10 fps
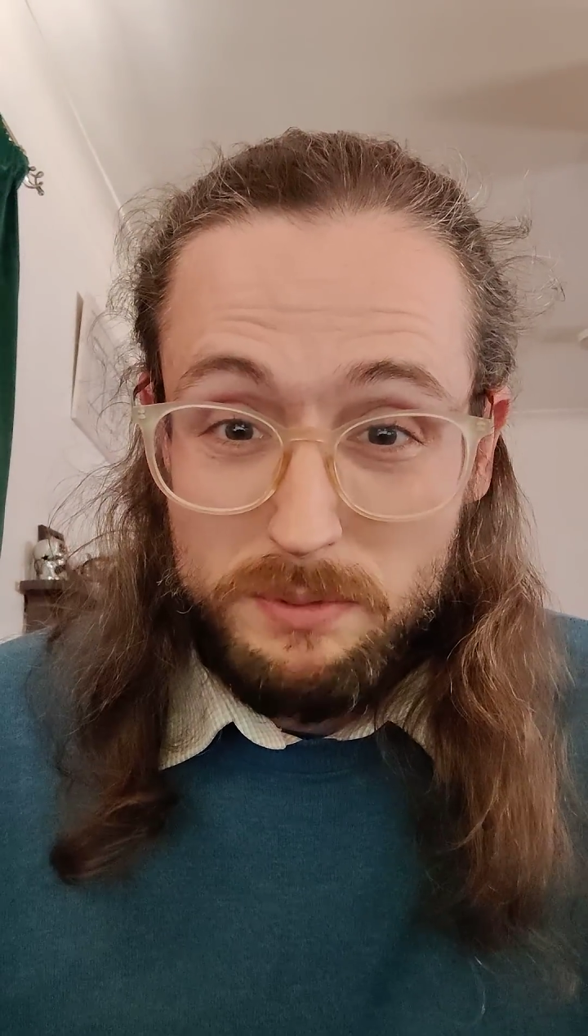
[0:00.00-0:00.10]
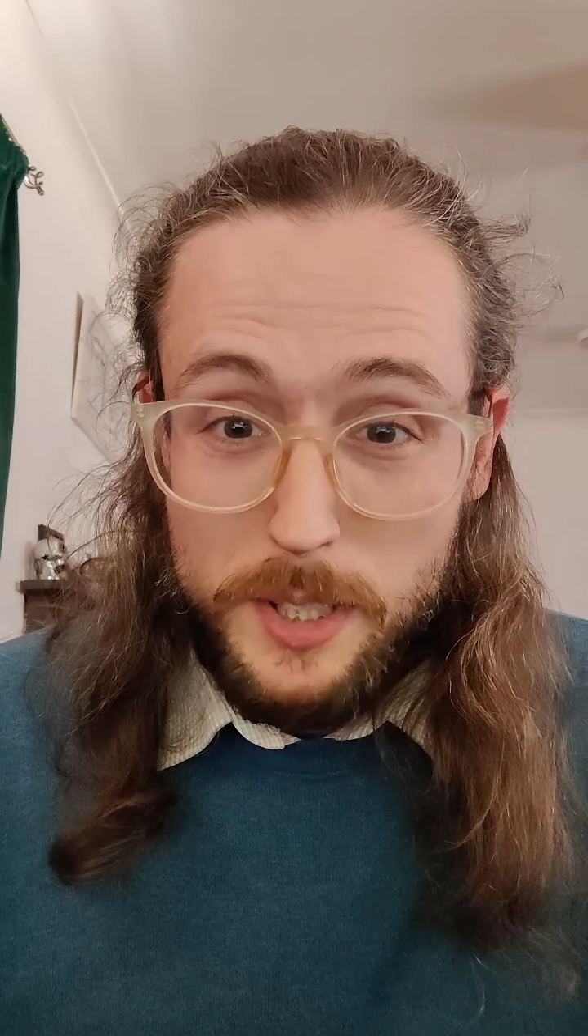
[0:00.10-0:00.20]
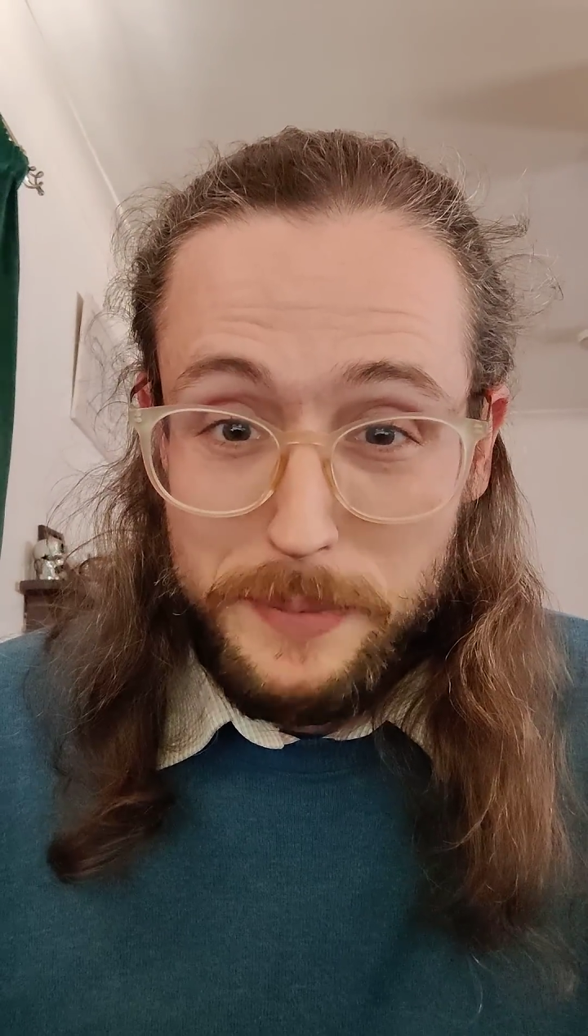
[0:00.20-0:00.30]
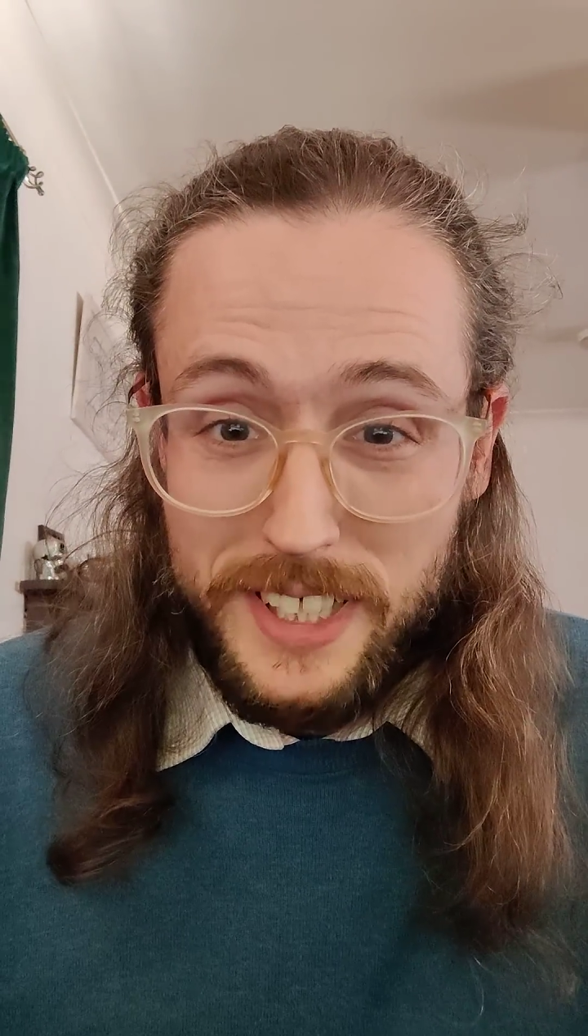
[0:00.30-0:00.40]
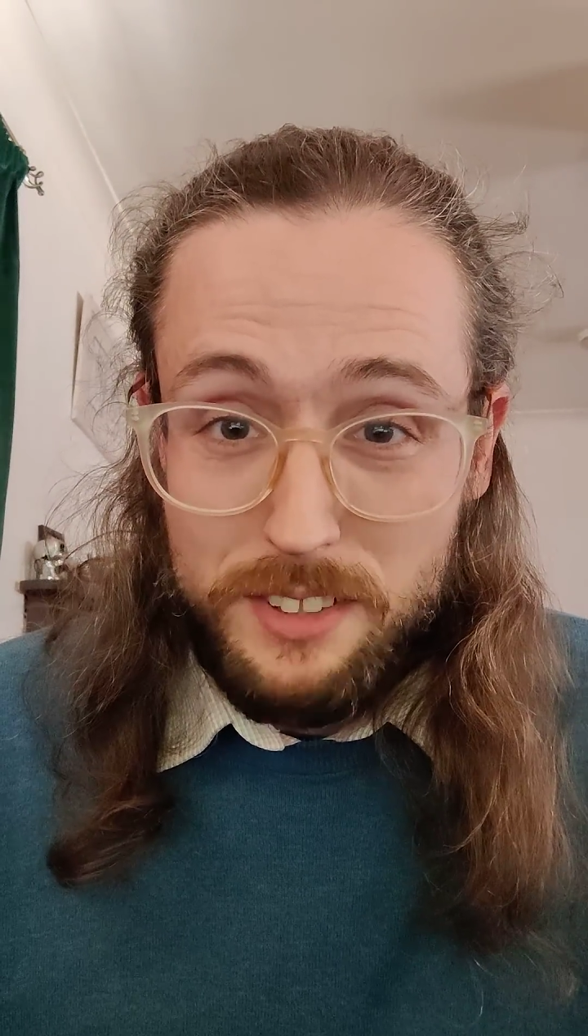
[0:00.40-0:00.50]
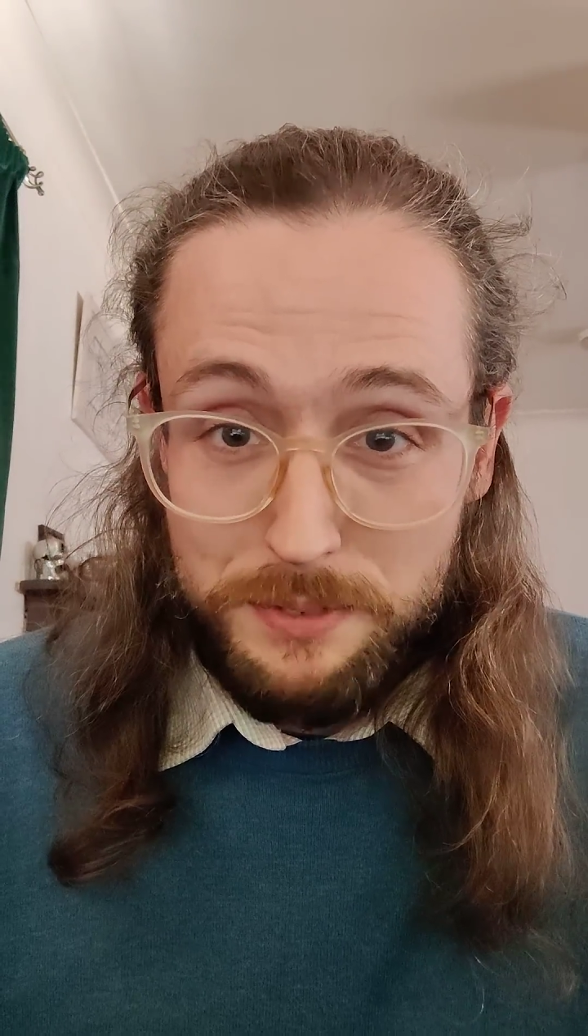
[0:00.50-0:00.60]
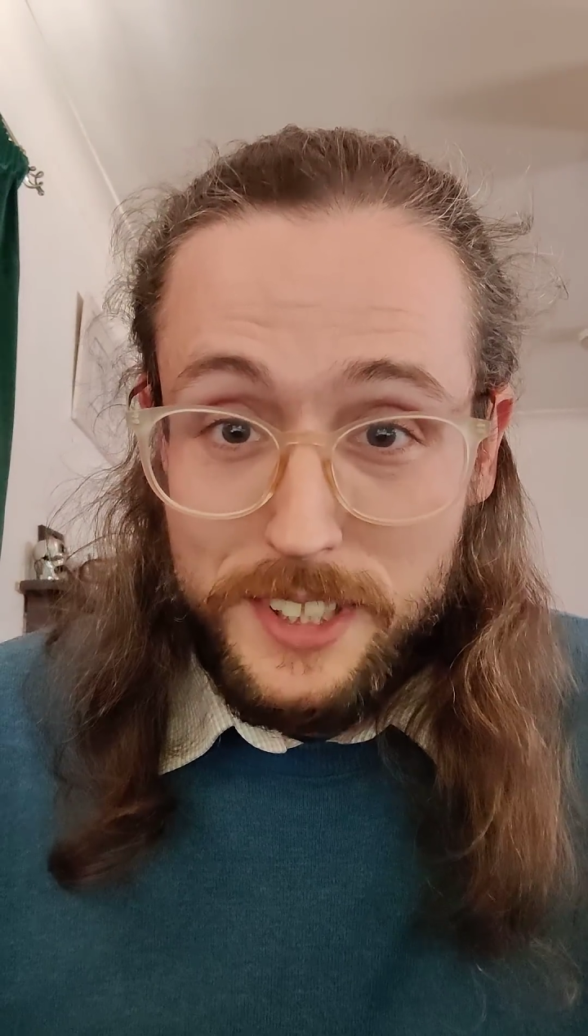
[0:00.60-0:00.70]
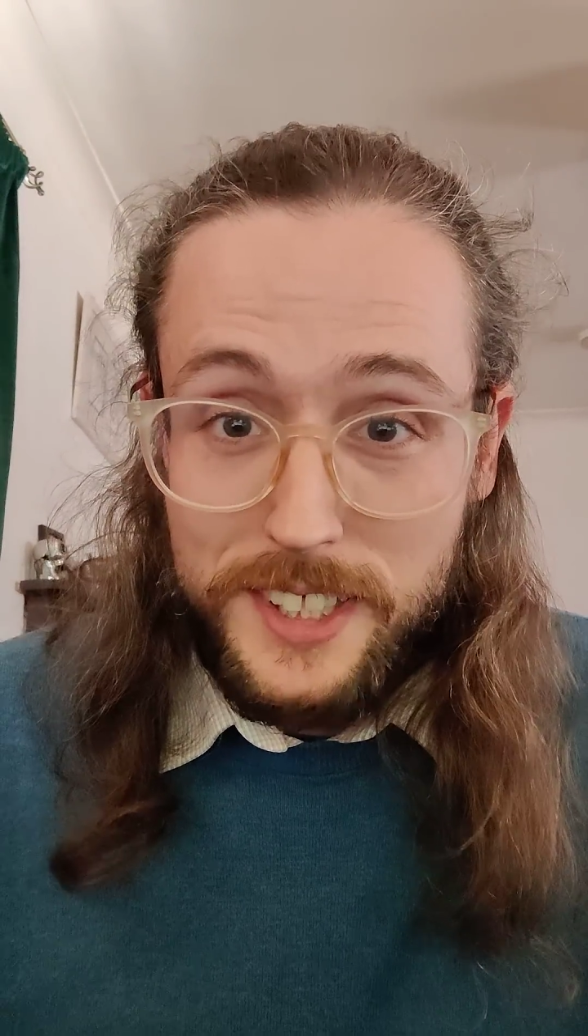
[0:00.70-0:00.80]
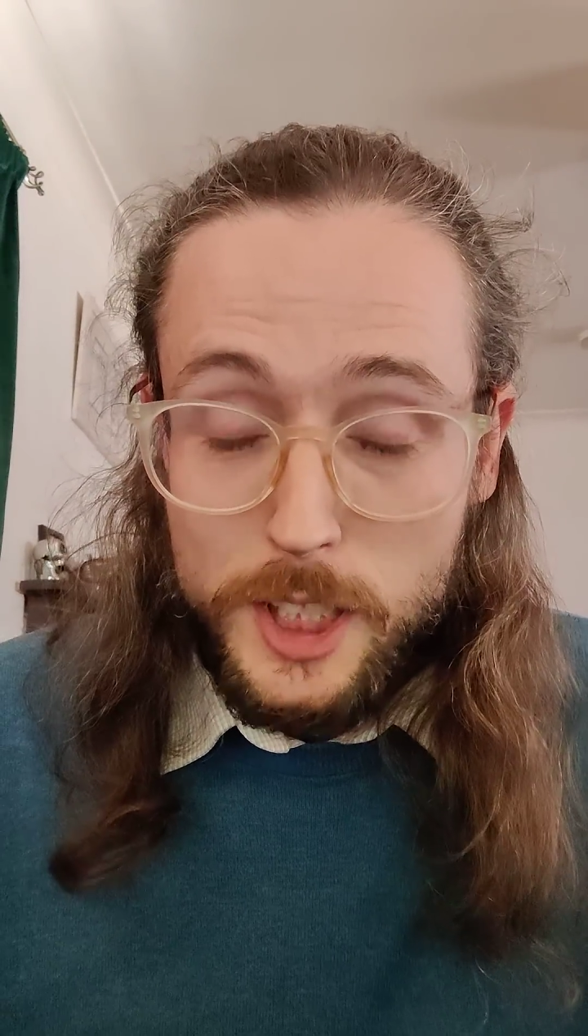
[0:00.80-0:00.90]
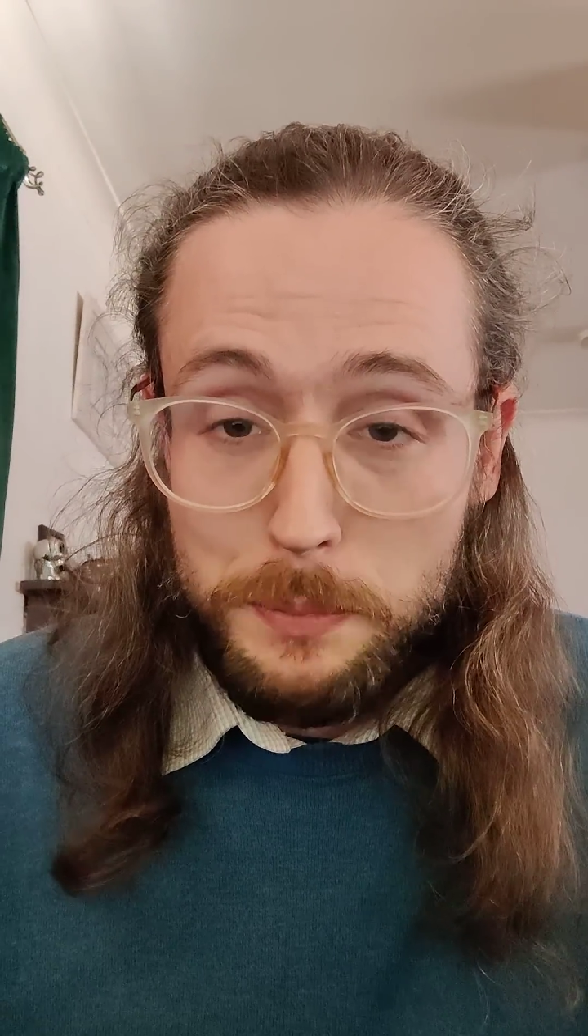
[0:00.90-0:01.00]
let me ken what
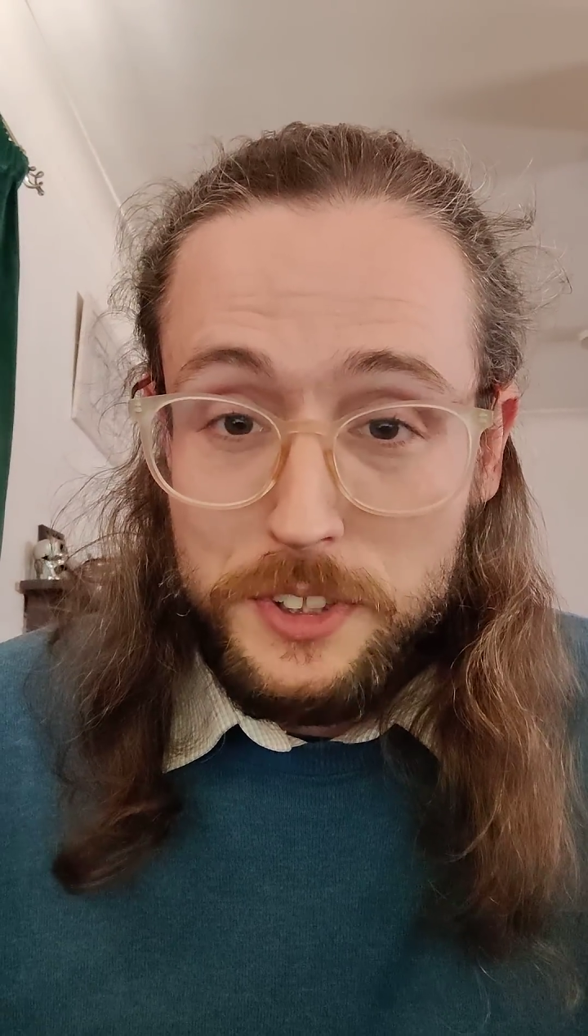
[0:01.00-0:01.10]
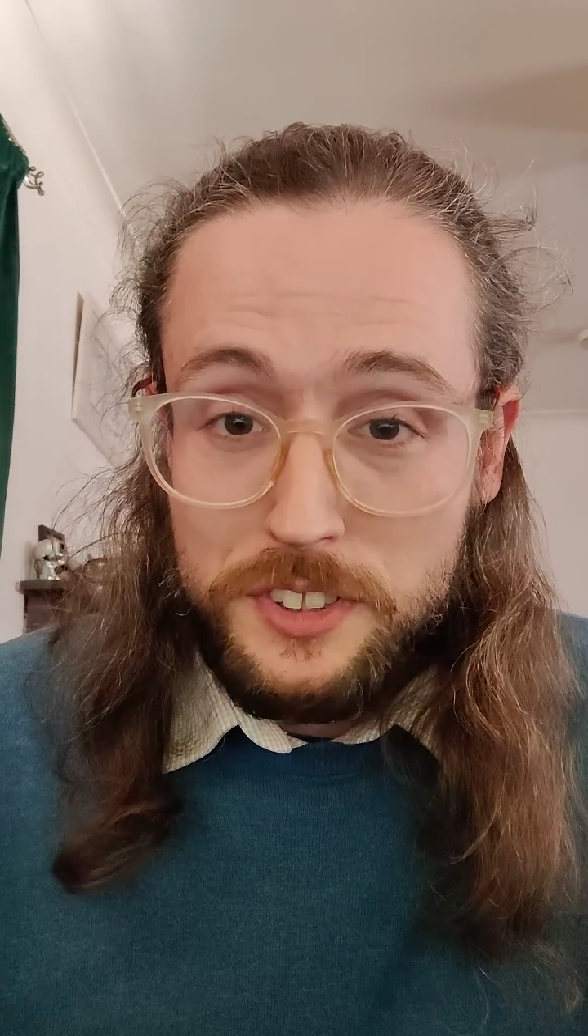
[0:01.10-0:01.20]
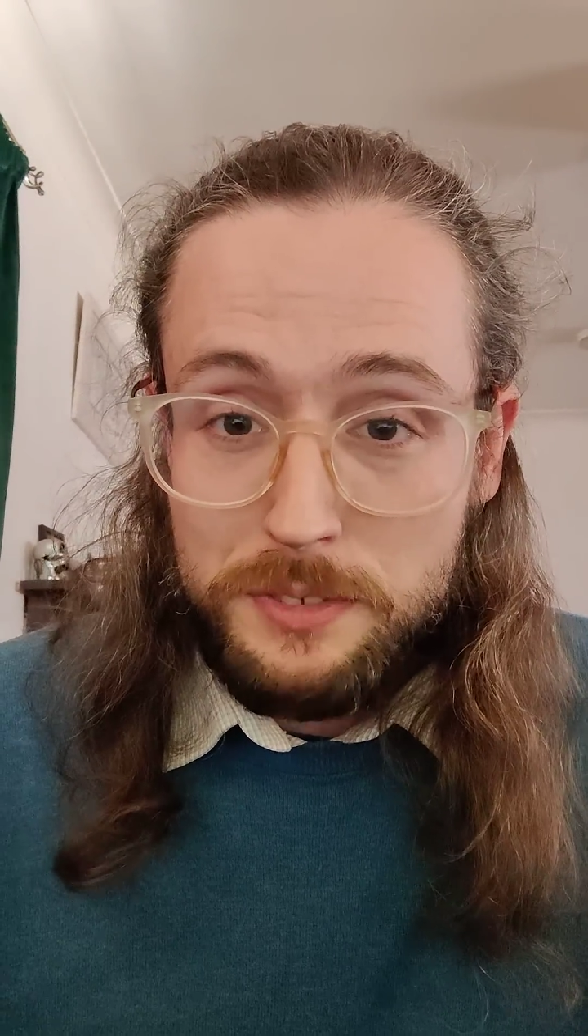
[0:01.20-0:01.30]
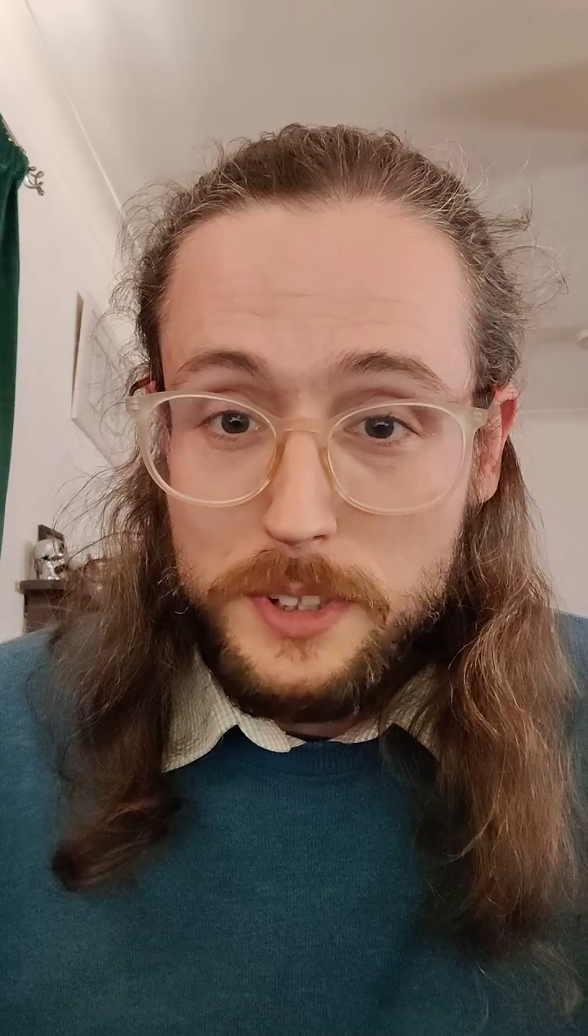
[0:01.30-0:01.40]
you think about it.